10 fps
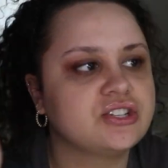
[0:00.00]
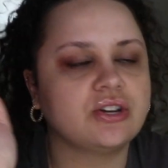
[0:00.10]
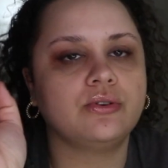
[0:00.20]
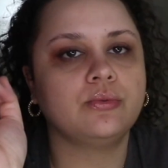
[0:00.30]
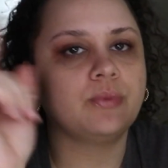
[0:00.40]

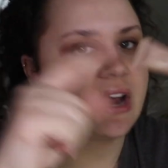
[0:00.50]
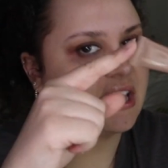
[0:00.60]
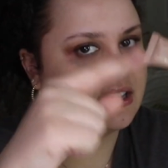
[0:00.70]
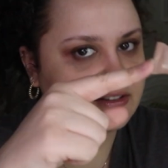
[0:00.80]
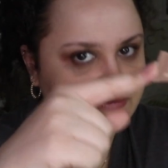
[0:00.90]
So when
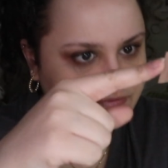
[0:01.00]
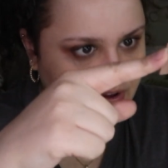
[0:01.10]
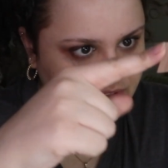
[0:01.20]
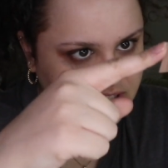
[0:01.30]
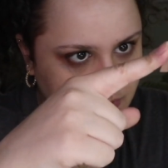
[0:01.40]
I
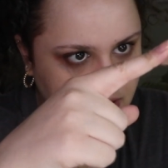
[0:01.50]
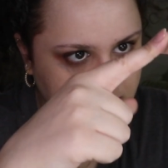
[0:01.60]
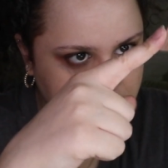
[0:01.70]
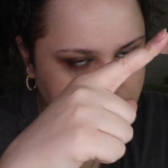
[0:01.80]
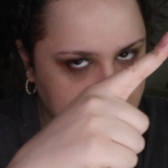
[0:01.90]
found this
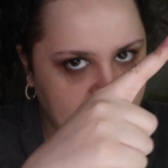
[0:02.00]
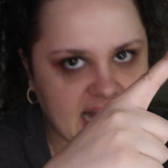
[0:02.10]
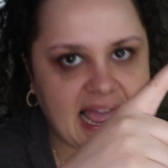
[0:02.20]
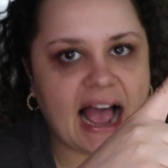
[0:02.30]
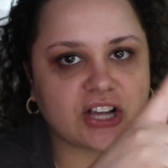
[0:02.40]
one,
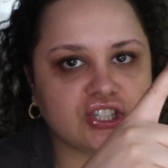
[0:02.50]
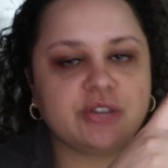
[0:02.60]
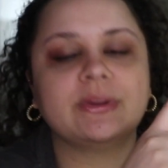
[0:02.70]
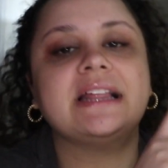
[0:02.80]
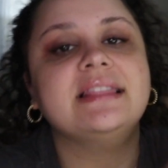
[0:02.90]
and I actually
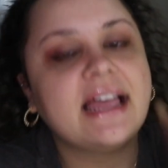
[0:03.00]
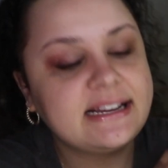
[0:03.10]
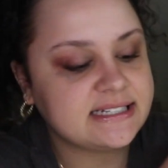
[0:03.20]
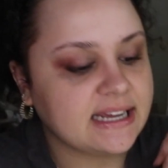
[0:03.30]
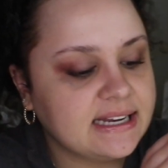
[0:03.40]
really
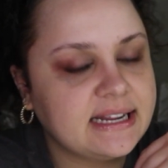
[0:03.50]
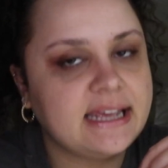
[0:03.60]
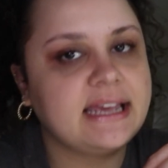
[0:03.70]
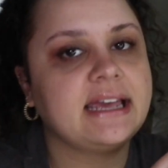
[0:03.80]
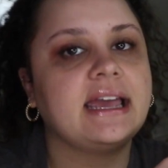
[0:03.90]
liked it,
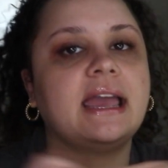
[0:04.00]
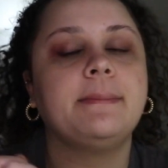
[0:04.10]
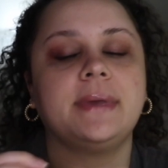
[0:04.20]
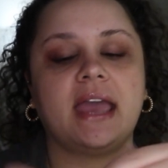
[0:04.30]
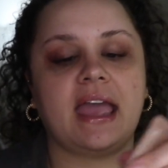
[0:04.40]

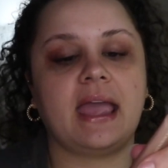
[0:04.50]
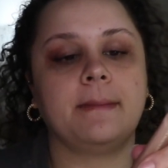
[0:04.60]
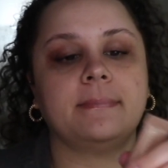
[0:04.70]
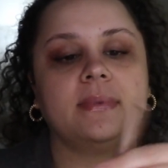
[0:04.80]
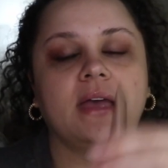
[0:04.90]
it
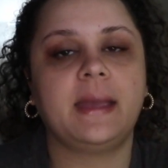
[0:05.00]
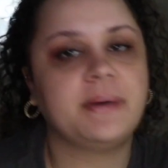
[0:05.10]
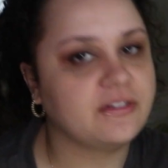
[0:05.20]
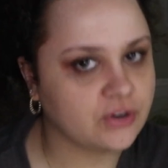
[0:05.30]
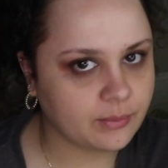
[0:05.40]
became a
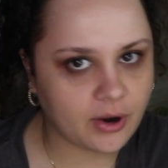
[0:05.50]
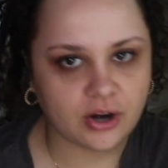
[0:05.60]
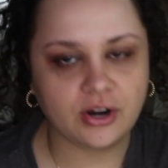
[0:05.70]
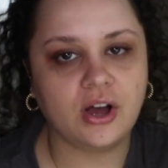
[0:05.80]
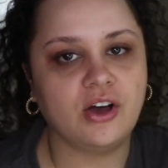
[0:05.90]
pivotal
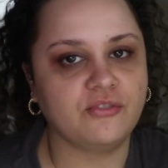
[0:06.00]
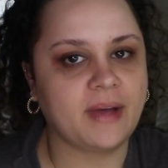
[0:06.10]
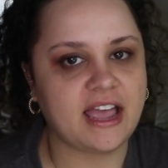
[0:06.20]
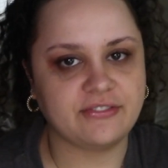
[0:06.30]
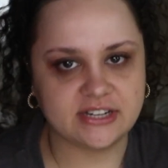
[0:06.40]
part of
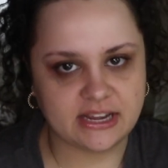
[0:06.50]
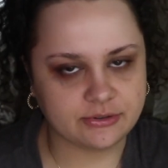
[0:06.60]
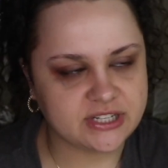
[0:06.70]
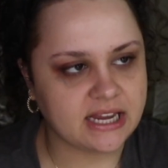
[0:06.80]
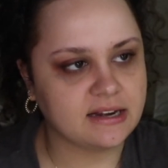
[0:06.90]
my everyday
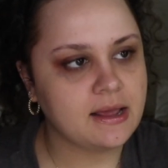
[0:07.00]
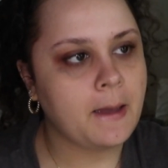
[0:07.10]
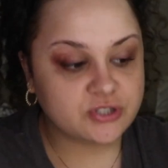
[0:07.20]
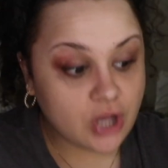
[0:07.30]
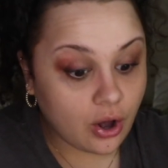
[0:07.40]
routine.
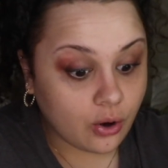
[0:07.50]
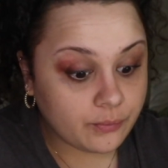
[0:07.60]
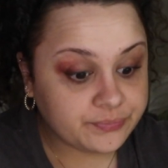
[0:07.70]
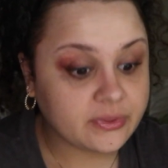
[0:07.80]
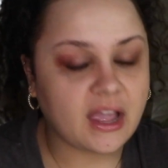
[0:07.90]

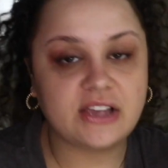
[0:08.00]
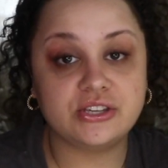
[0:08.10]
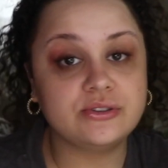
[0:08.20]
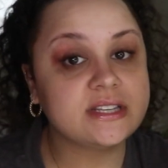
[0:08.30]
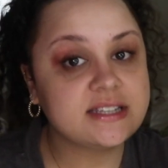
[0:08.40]
So I
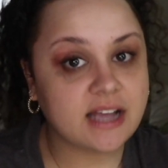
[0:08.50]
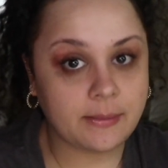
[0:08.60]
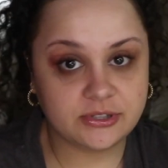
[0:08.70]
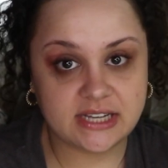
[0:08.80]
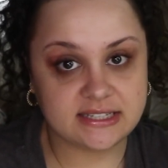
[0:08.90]
used this a
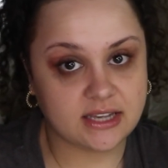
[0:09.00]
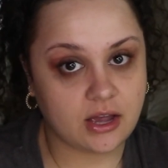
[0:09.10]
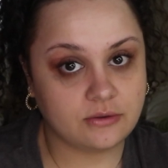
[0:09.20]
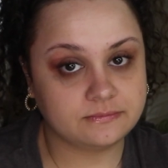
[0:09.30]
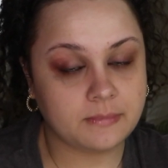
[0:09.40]
couple of days
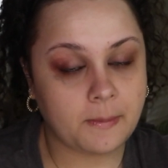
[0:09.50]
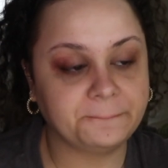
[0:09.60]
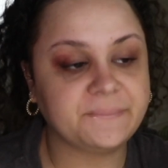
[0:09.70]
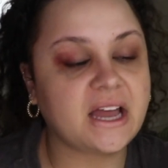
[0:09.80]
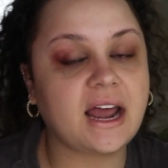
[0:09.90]
ago,
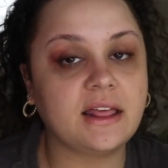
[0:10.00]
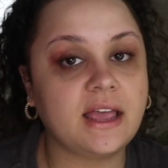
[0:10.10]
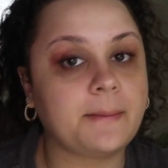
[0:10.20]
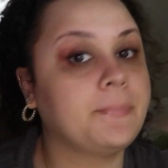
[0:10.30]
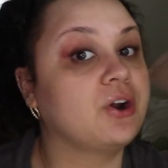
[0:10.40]
and I,
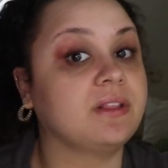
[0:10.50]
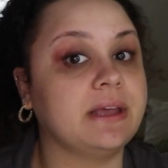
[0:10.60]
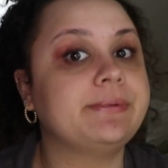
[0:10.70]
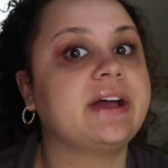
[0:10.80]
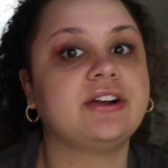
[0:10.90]
like, put on
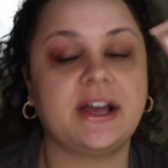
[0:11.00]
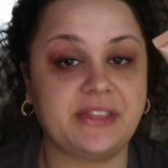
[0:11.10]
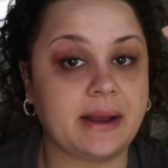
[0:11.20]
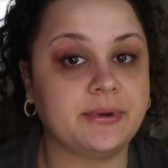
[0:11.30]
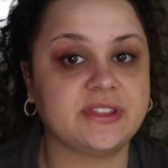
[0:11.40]
lip liner, and
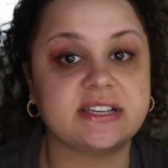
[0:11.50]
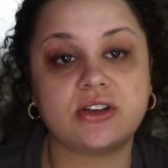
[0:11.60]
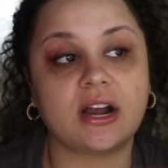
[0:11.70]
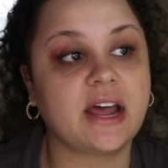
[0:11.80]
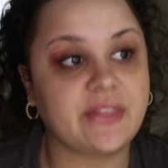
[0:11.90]
then I put this
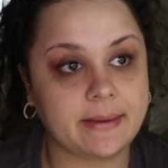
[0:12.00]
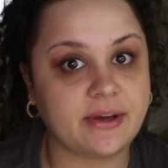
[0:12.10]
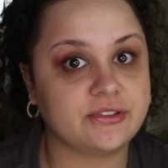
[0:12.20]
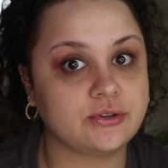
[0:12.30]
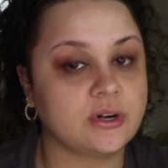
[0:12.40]
on, and then I'm
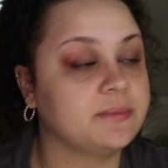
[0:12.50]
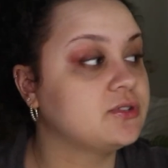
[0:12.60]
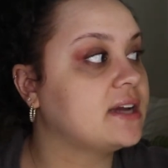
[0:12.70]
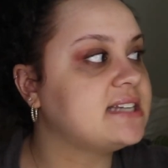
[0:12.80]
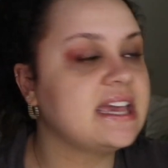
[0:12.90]
out the door.
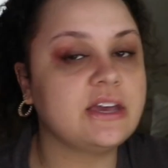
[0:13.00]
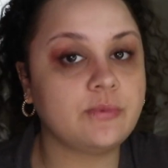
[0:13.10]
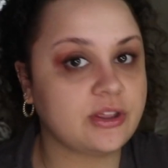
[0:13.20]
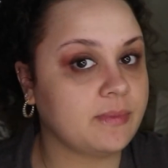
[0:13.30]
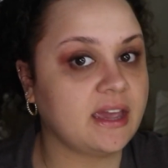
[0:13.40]
So I take it
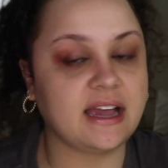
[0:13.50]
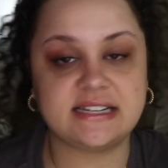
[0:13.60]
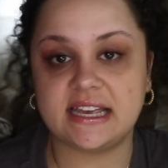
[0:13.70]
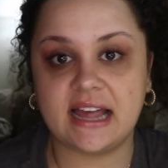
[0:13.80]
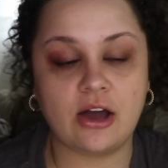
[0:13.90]
with me, I
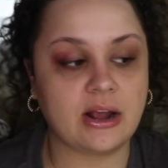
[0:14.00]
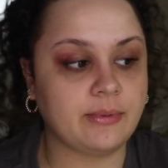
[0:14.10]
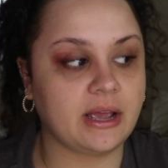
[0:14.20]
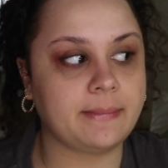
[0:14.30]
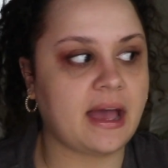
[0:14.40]
take it out, I
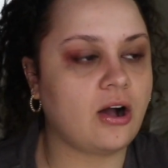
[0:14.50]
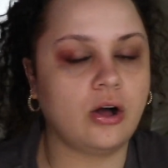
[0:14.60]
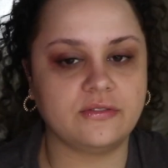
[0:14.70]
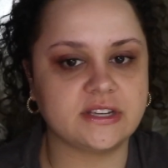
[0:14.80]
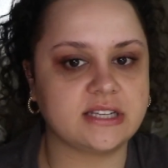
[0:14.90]
bring it back,
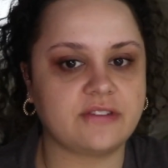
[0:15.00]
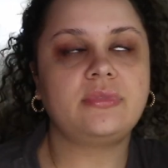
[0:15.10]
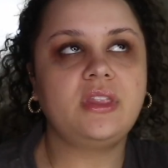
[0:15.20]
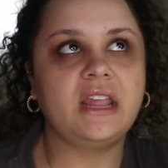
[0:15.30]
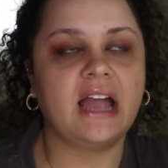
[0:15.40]
all of this stuff.
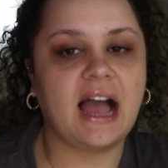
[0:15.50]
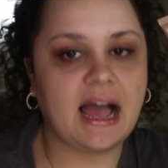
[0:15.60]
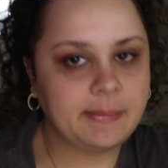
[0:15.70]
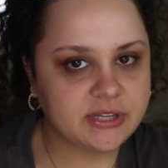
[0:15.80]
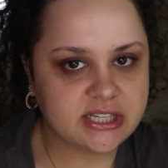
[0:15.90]

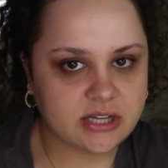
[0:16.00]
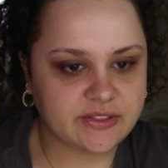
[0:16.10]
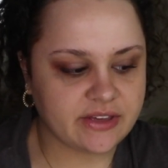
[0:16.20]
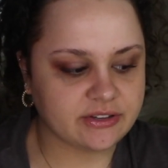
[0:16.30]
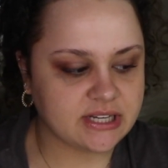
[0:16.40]
I put this on
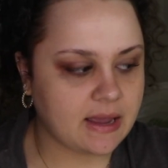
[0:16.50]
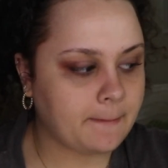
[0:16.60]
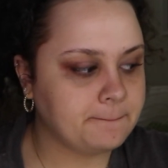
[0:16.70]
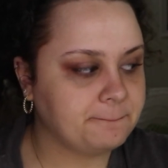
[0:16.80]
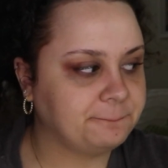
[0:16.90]
the other day,
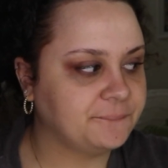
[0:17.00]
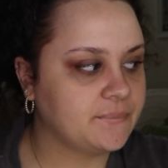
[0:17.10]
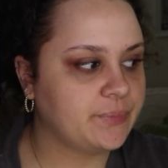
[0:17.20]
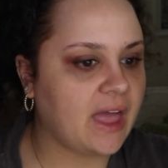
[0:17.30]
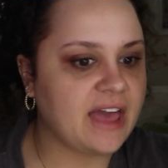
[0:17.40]

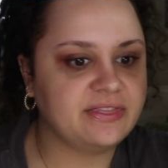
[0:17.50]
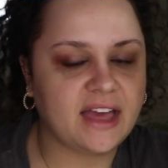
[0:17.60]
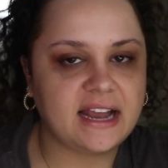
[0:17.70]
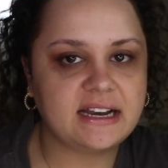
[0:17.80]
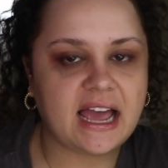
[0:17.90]
and
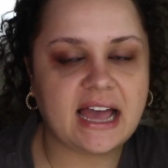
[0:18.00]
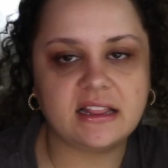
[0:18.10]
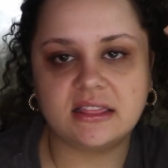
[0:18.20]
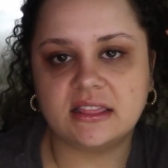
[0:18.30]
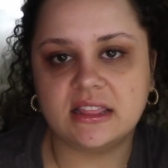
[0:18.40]
then I
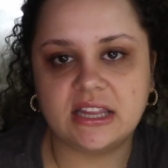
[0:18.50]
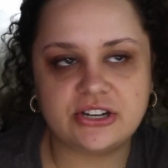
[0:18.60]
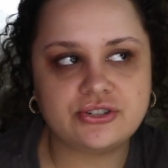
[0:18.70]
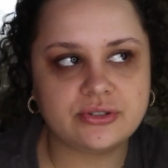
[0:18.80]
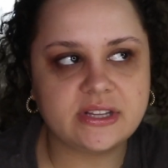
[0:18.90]

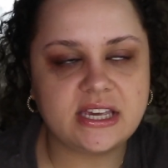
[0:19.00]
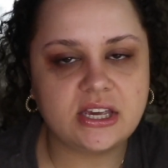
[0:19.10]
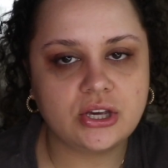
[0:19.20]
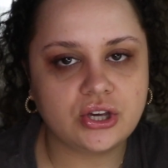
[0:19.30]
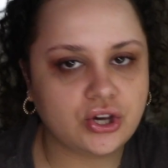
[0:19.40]

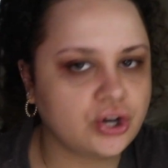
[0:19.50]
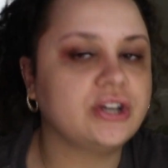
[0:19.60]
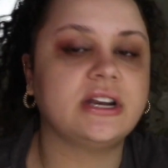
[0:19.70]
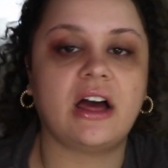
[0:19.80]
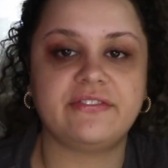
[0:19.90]
literally
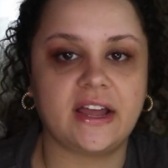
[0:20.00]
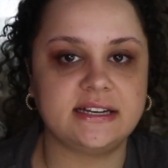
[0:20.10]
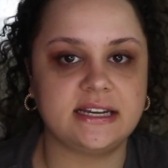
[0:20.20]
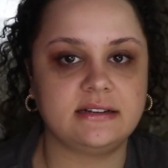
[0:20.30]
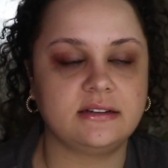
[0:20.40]
could not
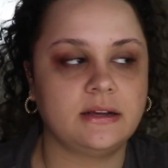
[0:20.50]
find it.